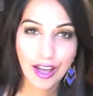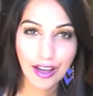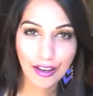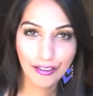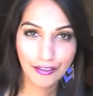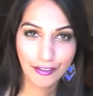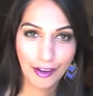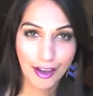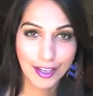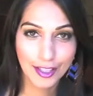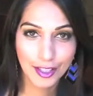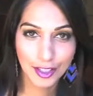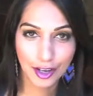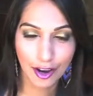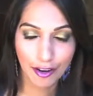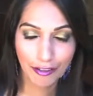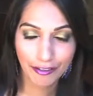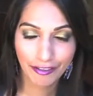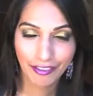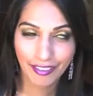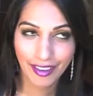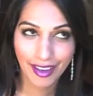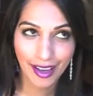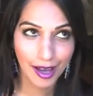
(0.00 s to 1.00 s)
First
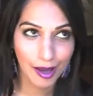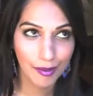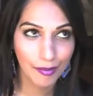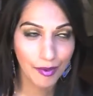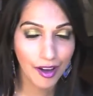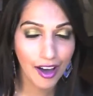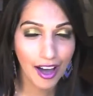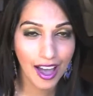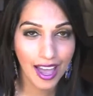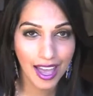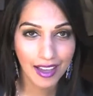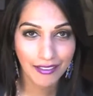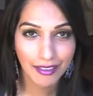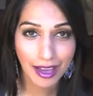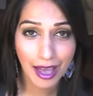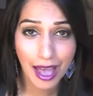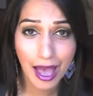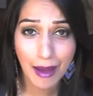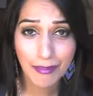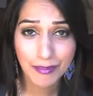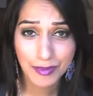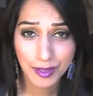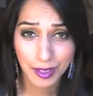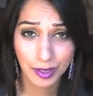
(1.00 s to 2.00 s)
off, I have
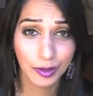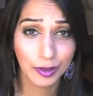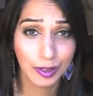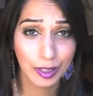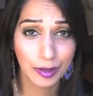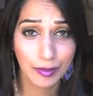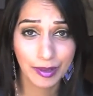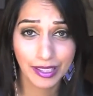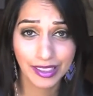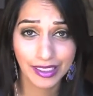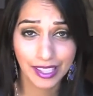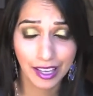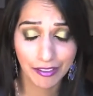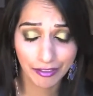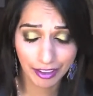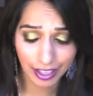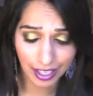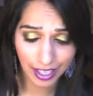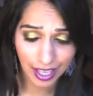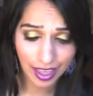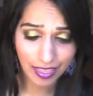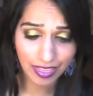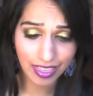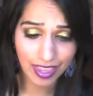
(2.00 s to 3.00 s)
absolutely been
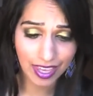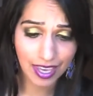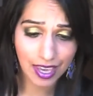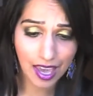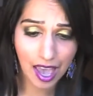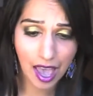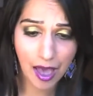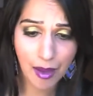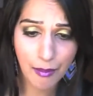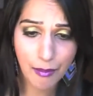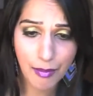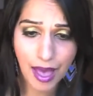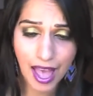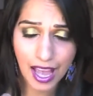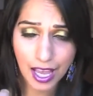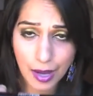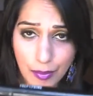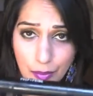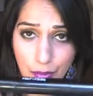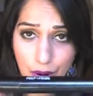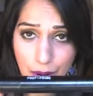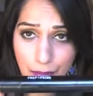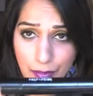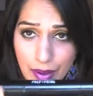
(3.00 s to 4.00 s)
loving the
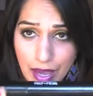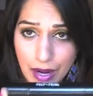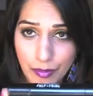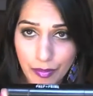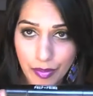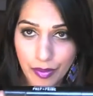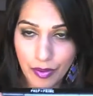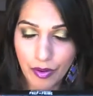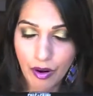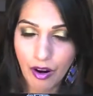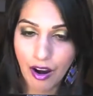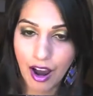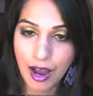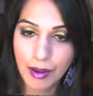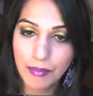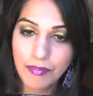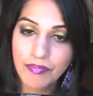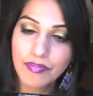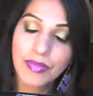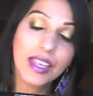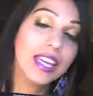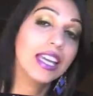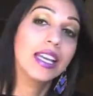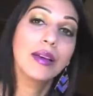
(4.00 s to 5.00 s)
MAC Prep and
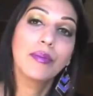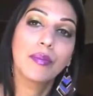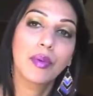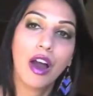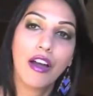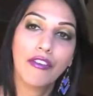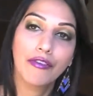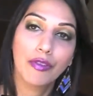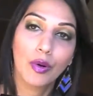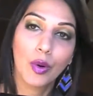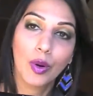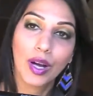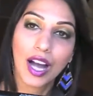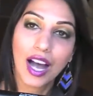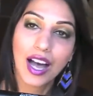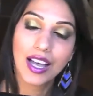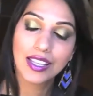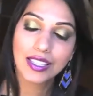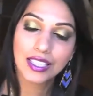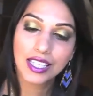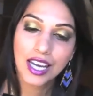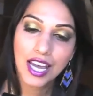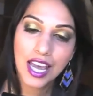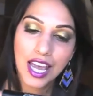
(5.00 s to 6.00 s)
Prime in Bright
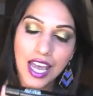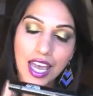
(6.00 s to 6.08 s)
Forecast.